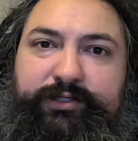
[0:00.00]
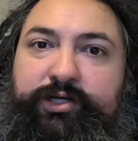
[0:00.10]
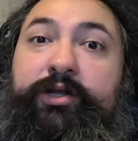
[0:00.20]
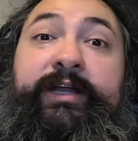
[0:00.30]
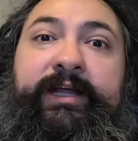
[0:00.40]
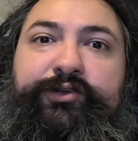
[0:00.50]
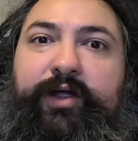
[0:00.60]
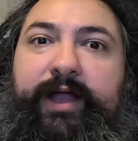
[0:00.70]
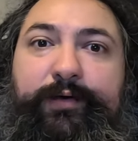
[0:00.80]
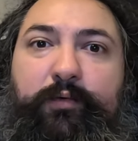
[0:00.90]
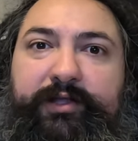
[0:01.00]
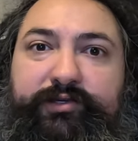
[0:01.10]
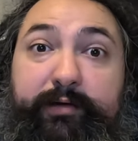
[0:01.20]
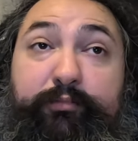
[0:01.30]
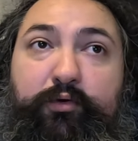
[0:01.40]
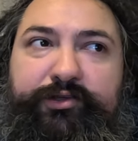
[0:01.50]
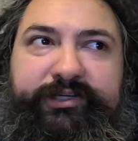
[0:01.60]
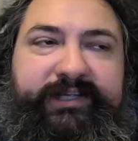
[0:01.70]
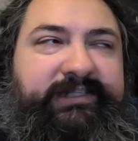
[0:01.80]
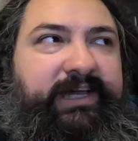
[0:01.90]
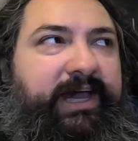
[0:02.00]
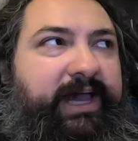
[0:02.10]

journey and trying to watch our portions.